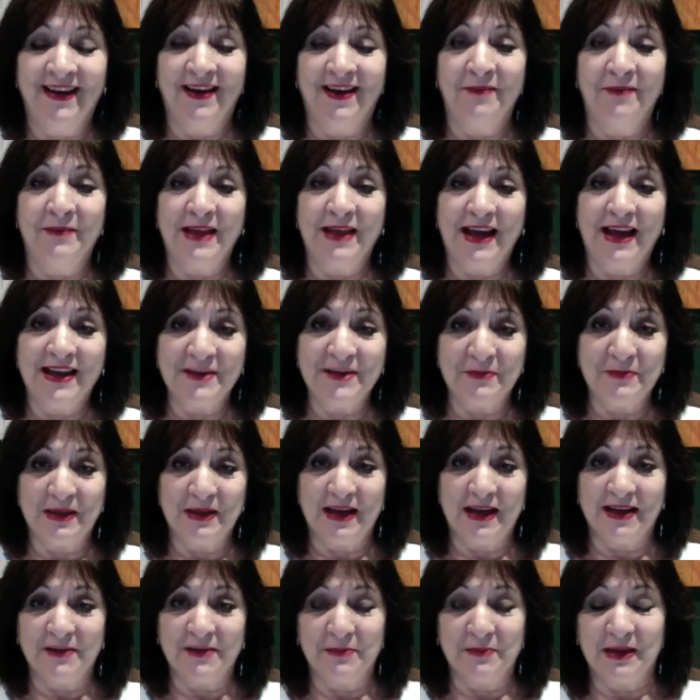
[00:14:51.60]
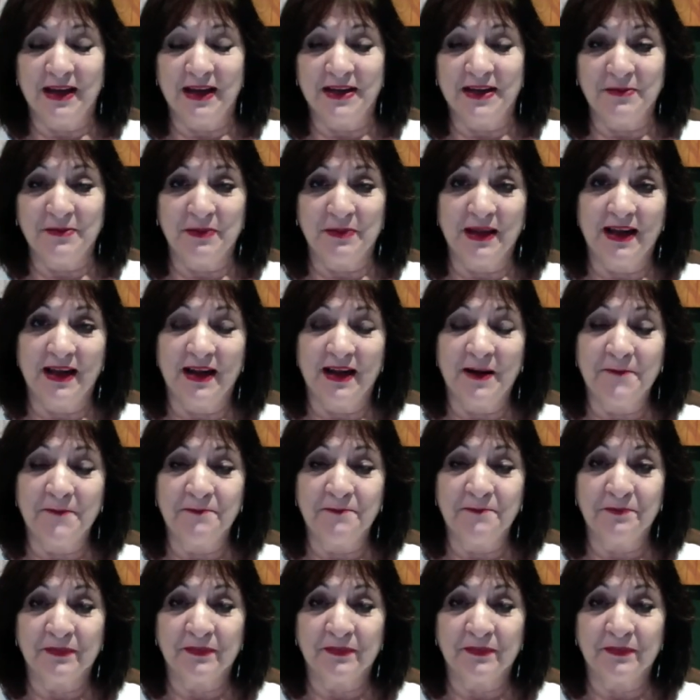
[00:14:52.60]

blah-de-blah-de-blah-de-blah.